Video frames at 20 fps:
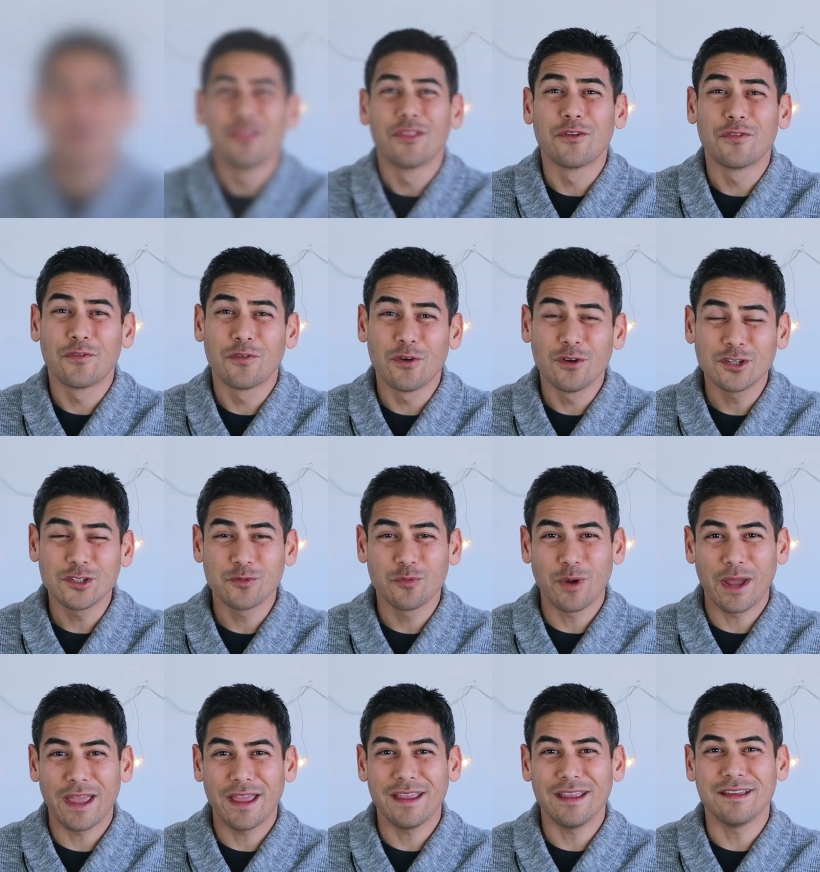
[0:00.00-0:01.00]
The first
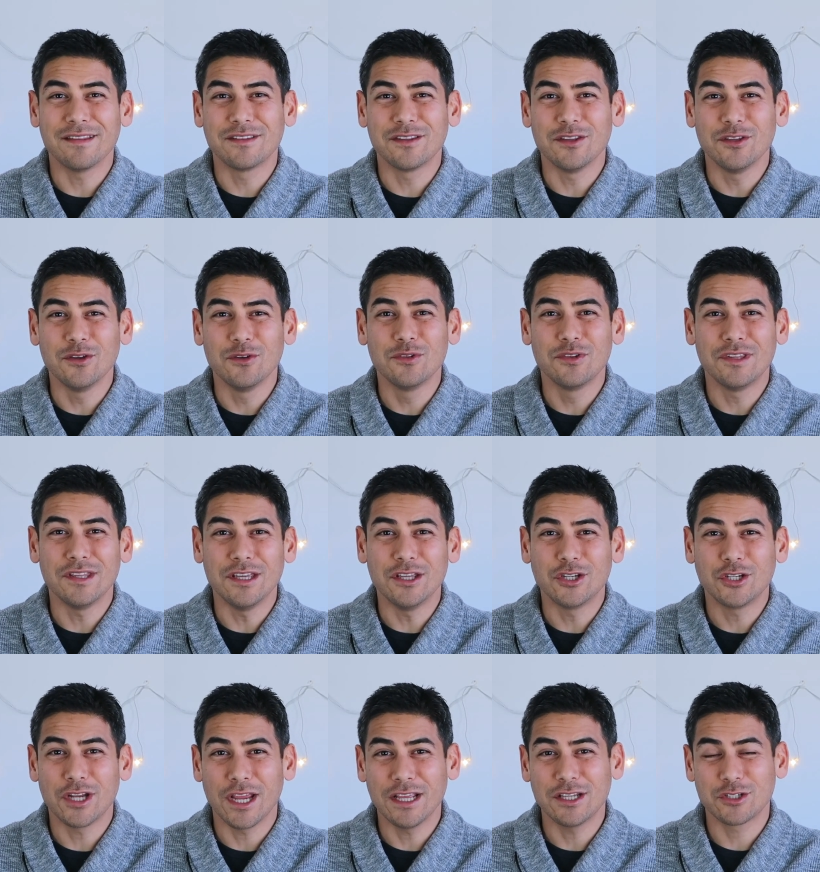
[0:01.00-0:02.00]
way is to use the
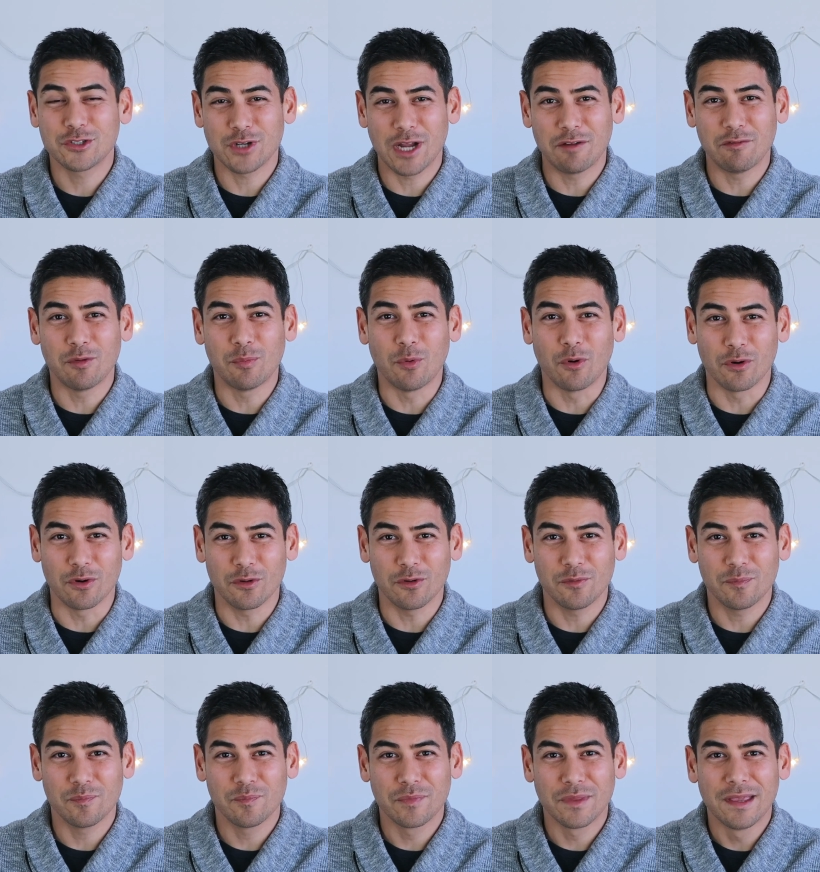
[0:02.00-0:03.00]
Chase Travel Portal.
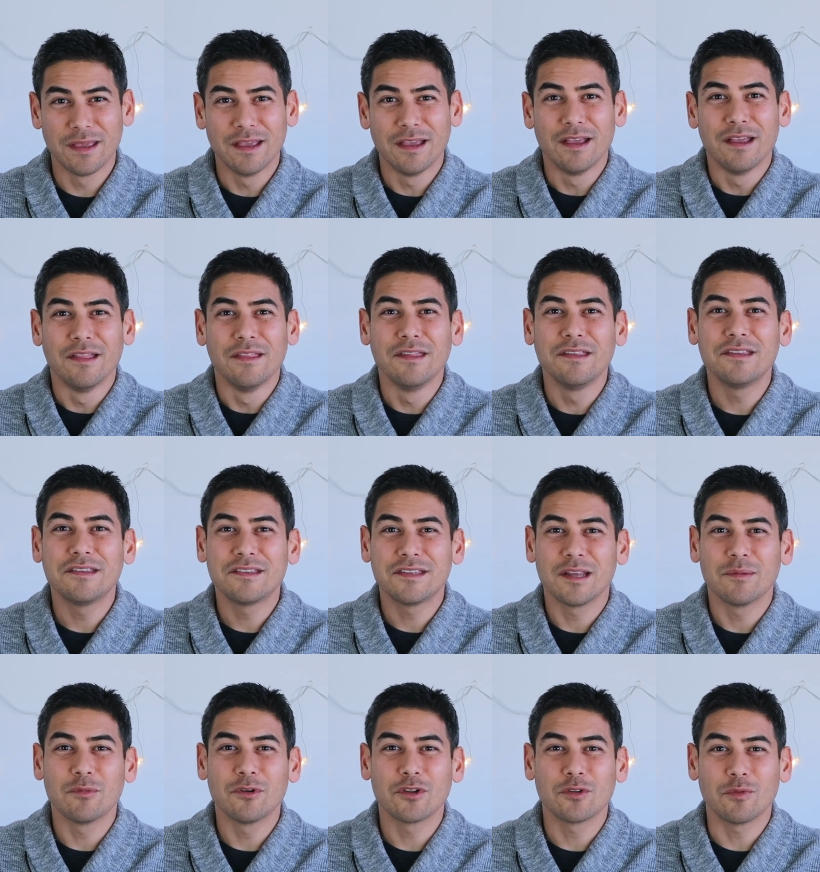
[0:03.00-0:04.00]
This is
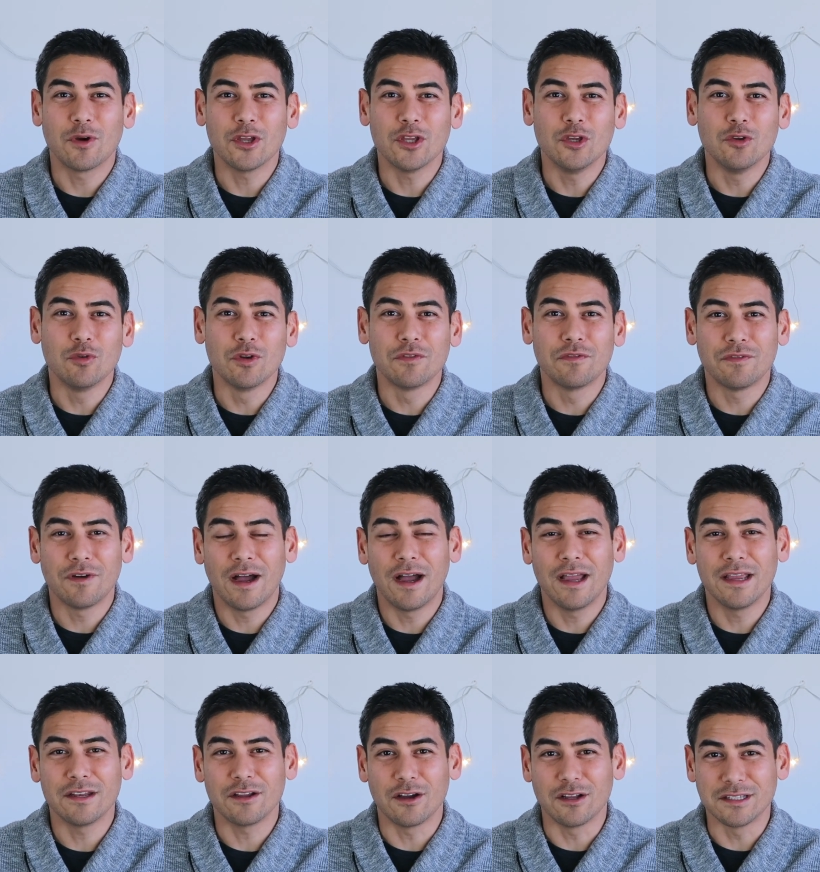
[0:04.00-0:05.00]
similar to what you would
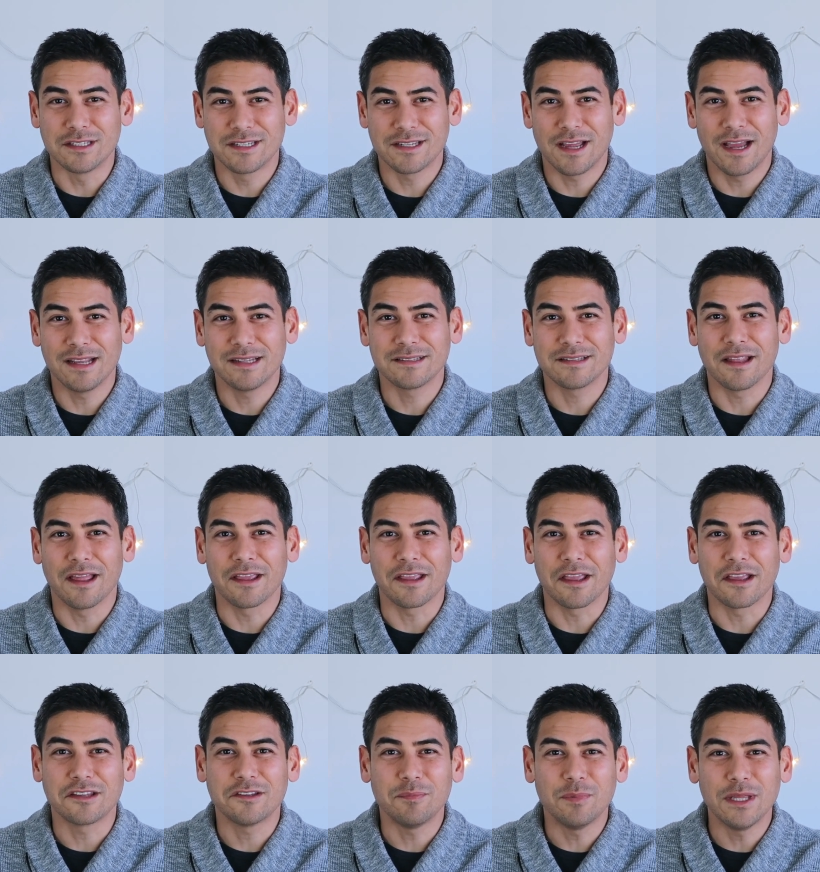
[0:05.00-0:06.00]
find on sites like
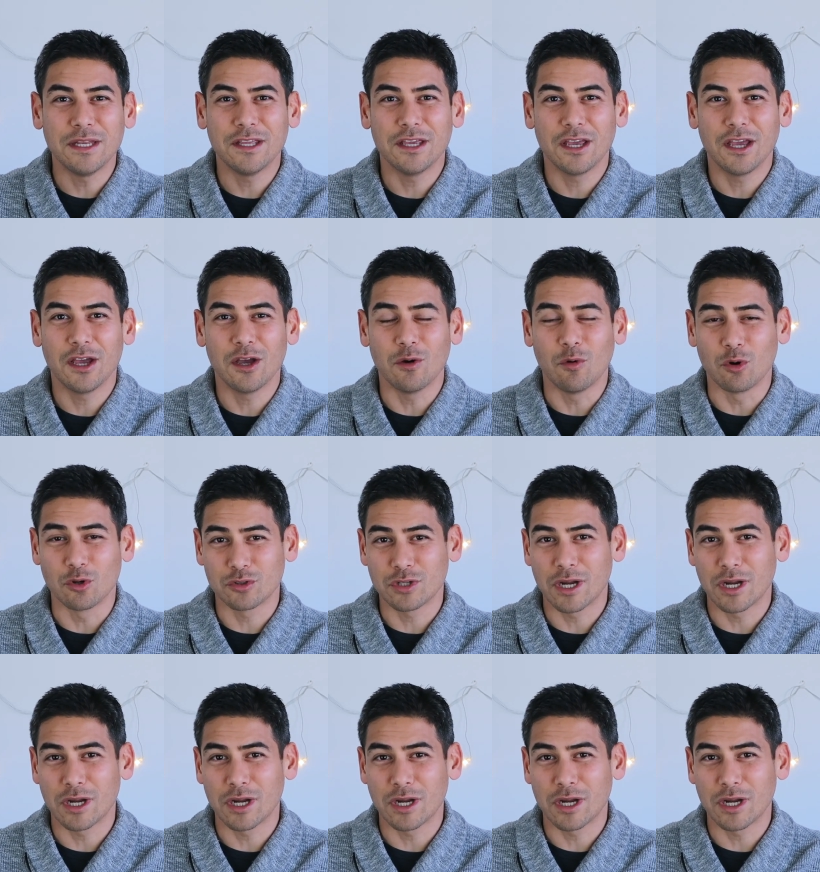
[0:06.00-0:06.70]
Expedia or